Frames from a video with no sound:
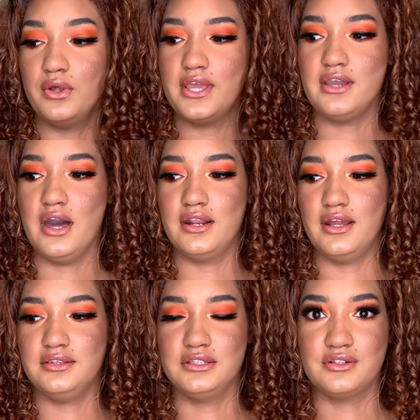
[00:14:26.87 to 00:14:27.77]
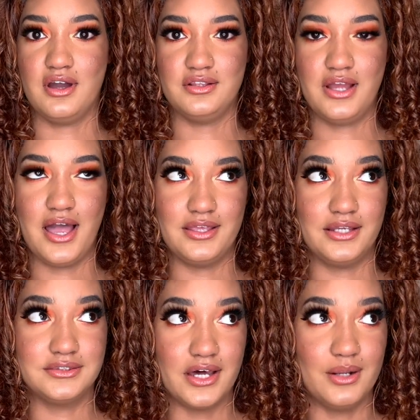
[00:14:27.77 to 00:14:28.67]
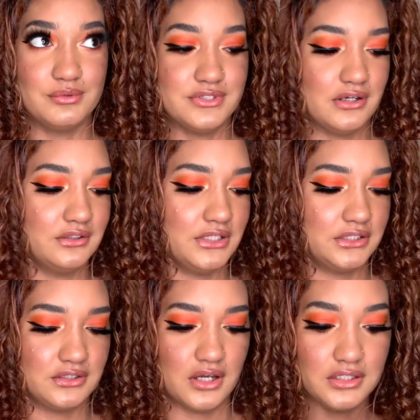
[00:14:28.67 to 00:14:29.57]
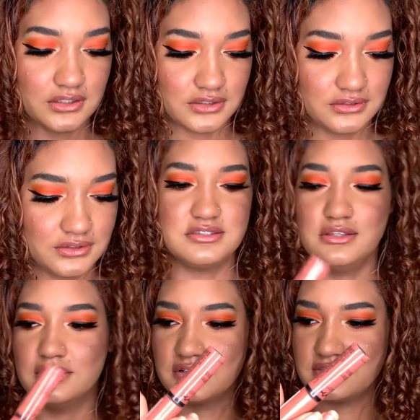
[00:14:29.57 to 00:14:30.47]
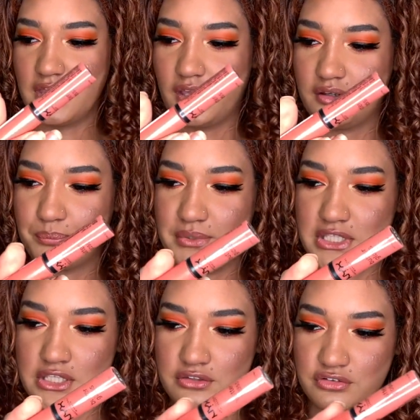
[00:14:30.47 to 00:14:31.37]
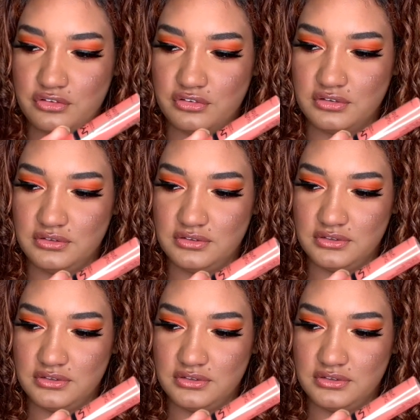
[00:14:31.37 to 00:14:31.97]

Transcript: When I got it, I thought the color, I thought I was not gonna like the color because it looks like peach.